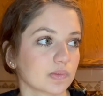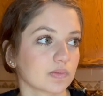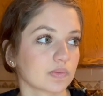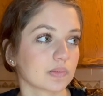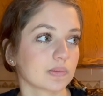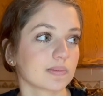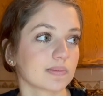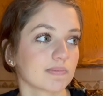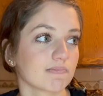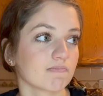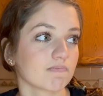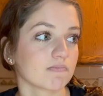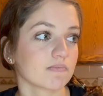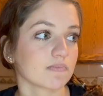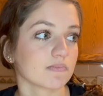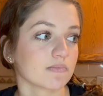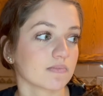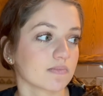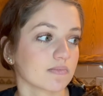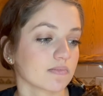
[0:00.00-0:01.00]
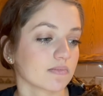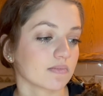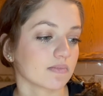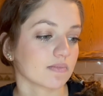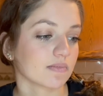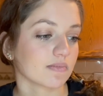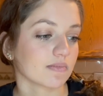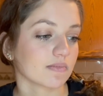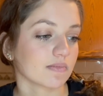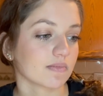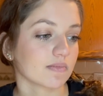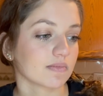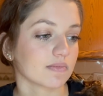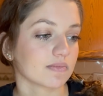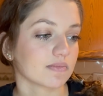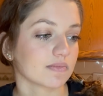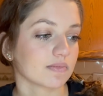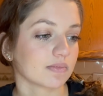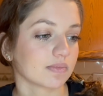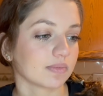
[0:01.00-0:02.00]
I'm going to throw them out.
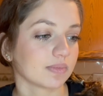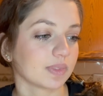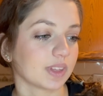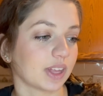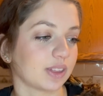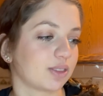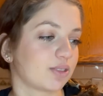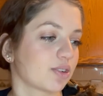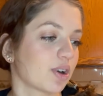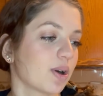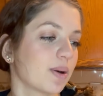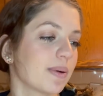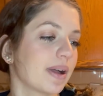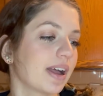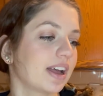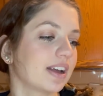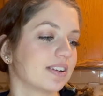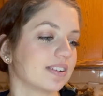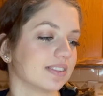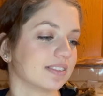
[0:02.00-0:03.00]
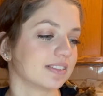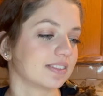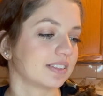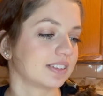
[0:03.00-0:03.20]
And throw them out!